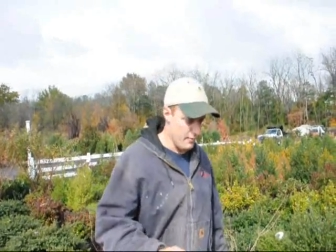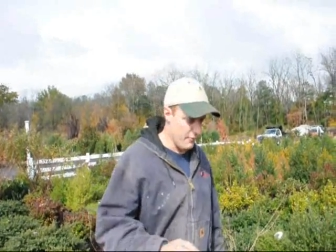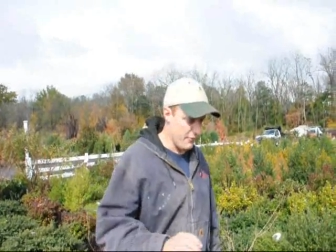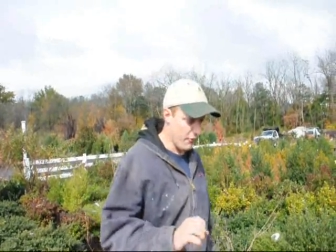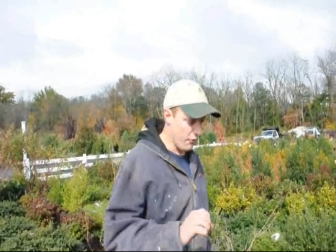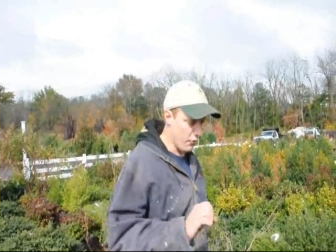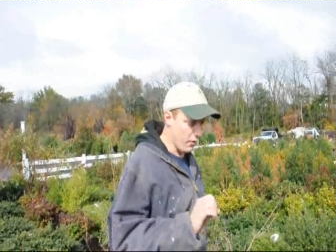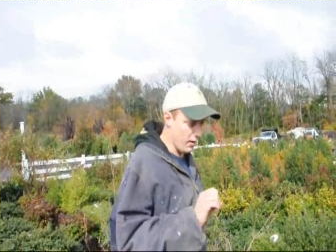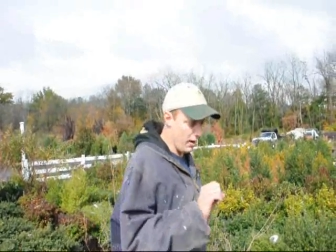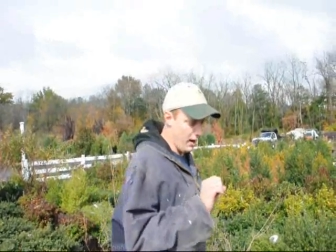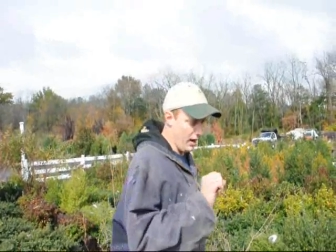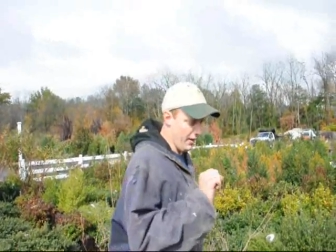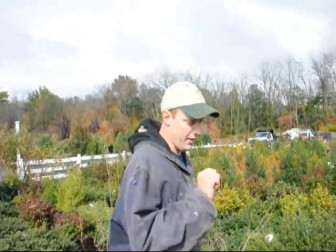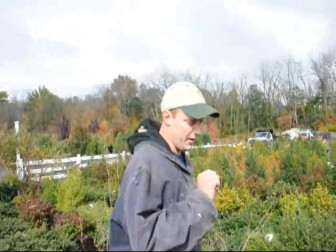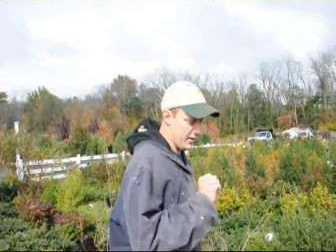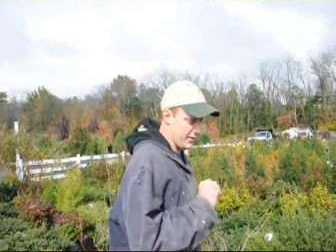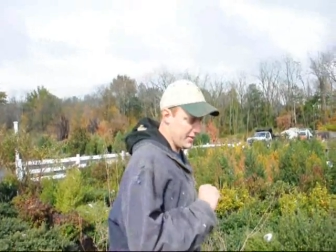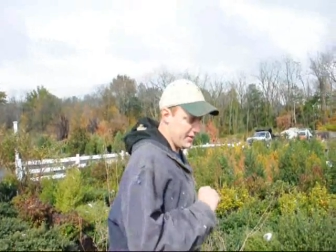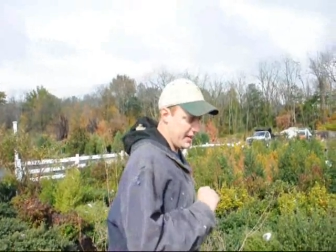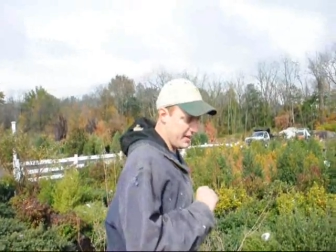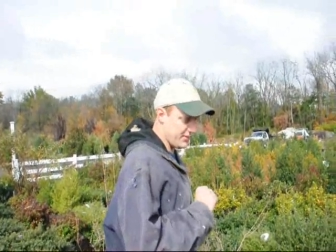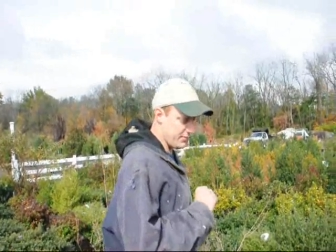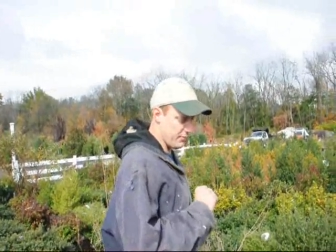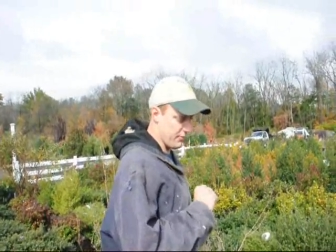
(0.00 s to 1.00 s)
For other
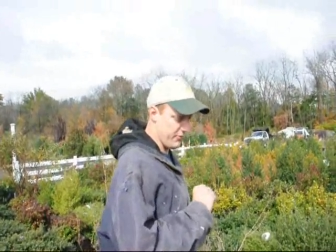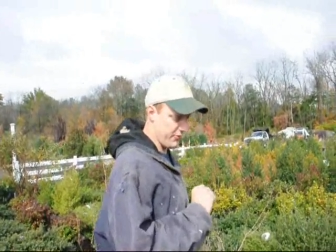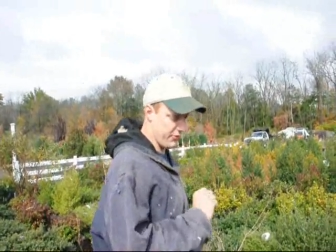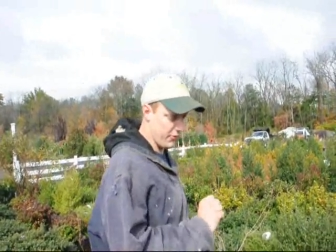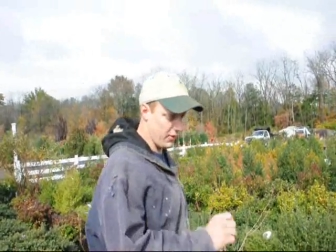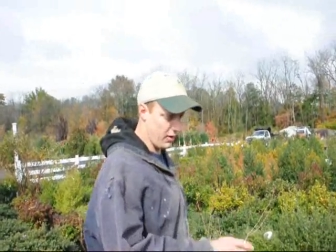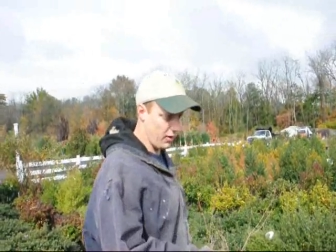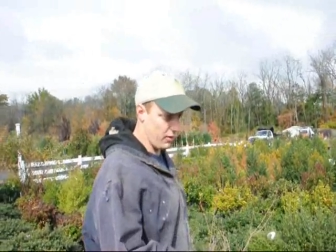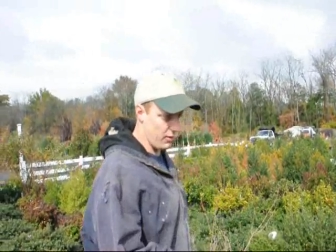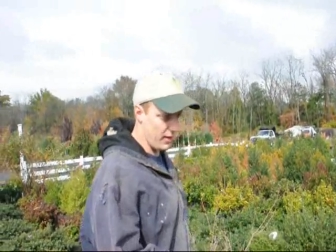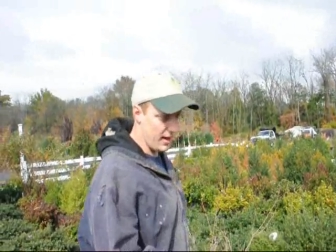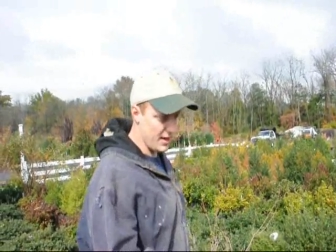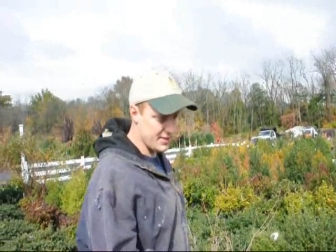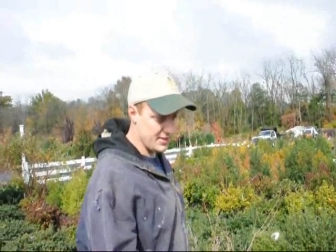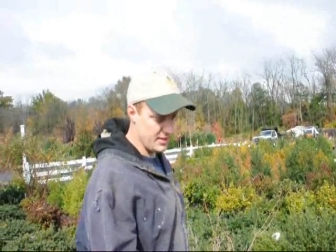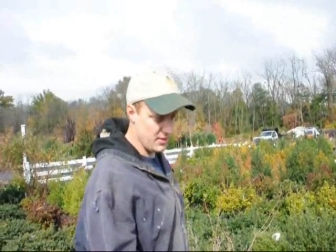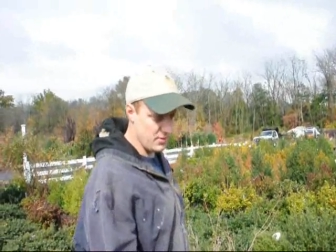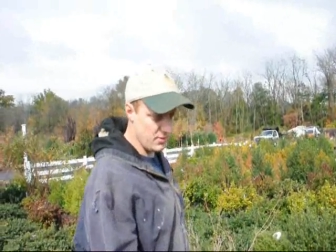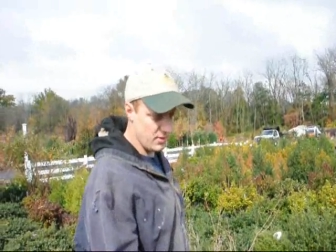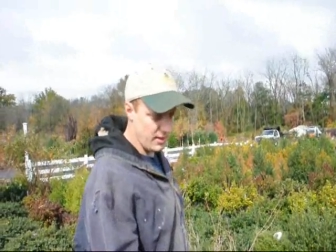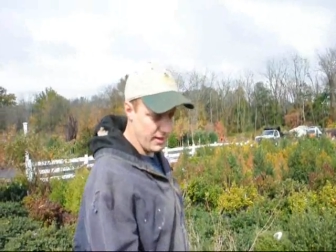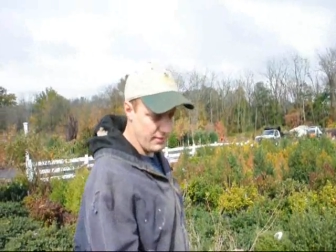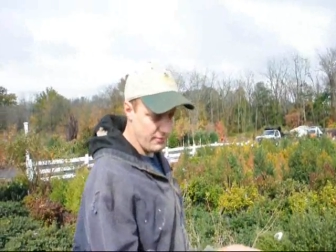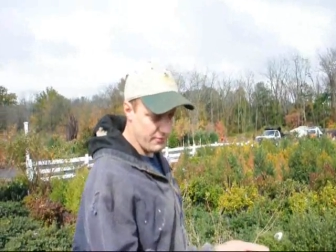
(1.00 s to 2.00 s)
things when
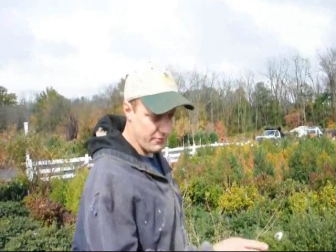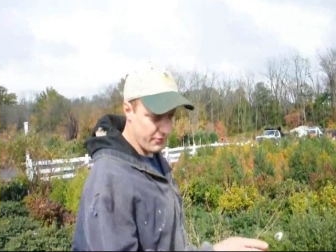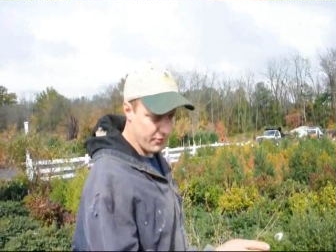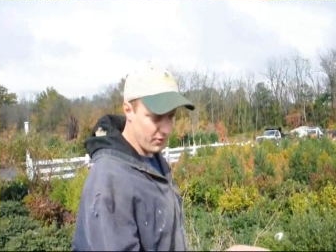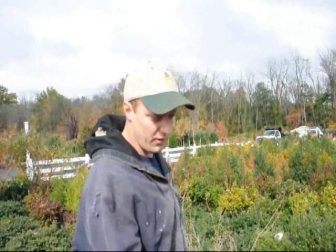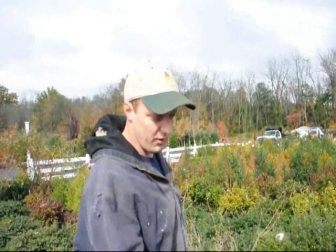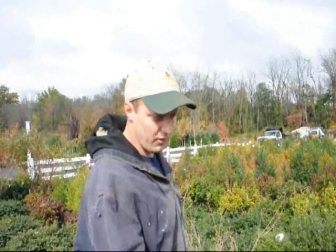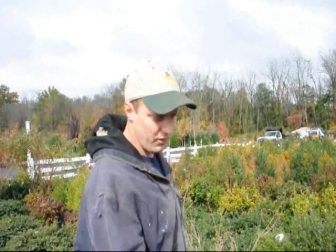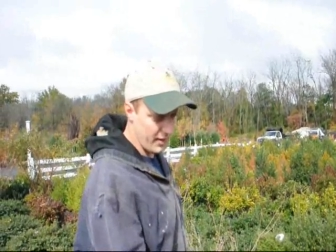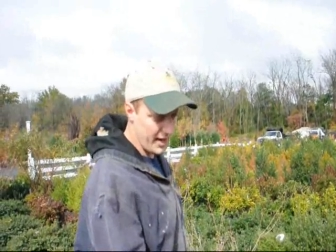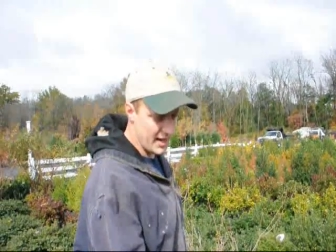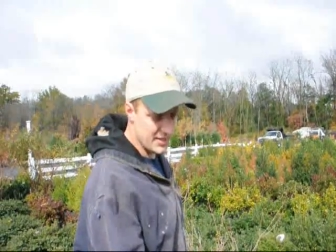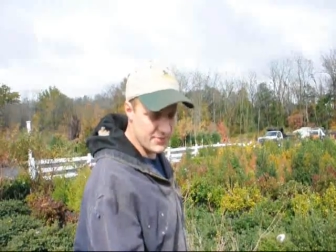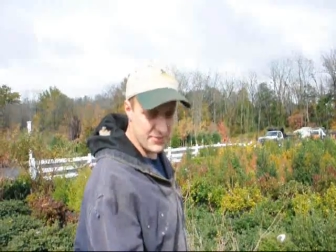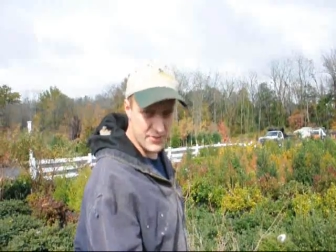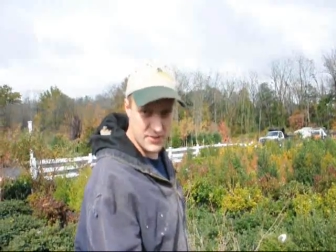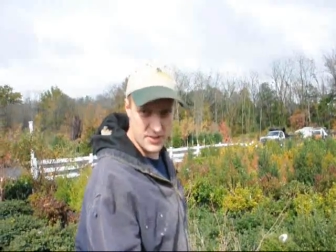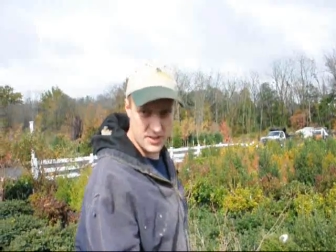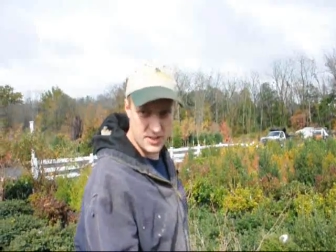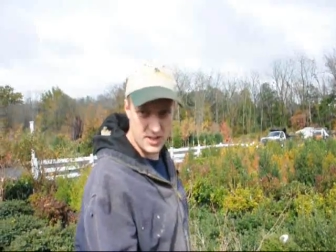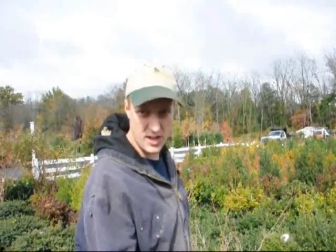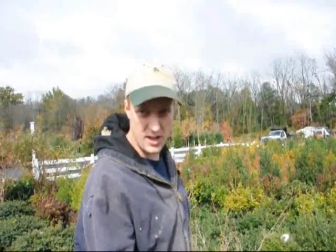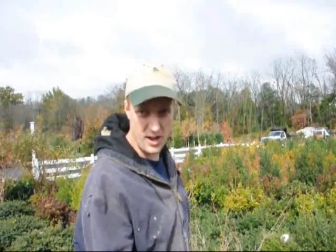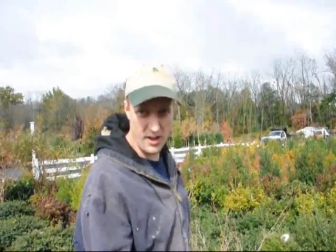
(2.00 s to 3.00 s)
fertilizing, you can fertilize for
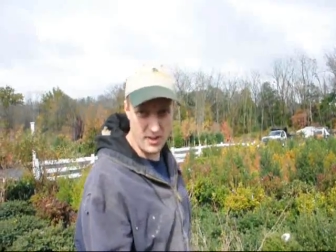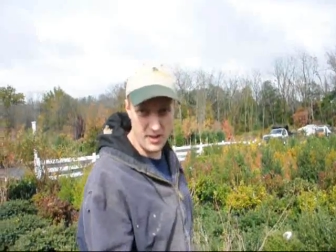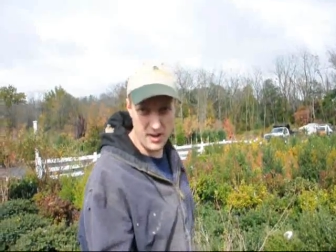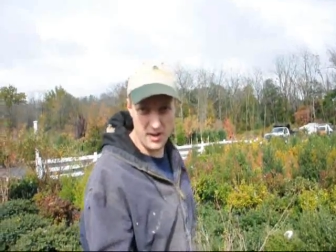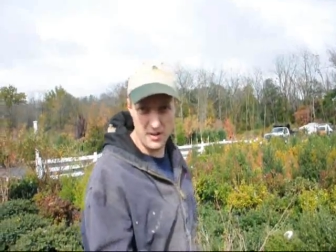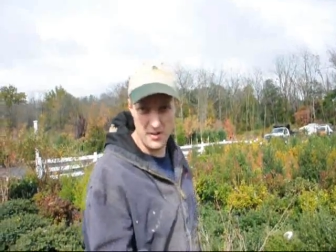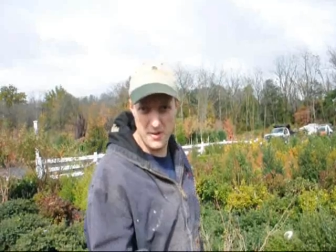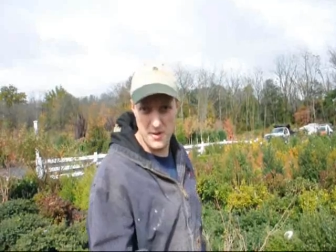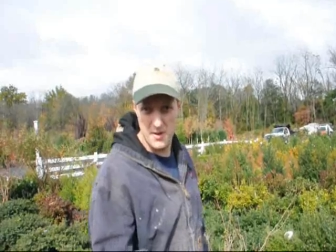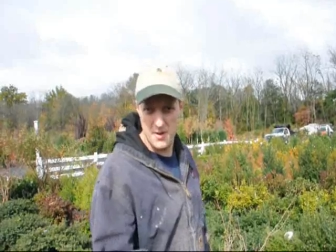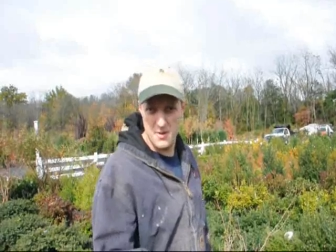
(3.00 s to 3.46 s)
color,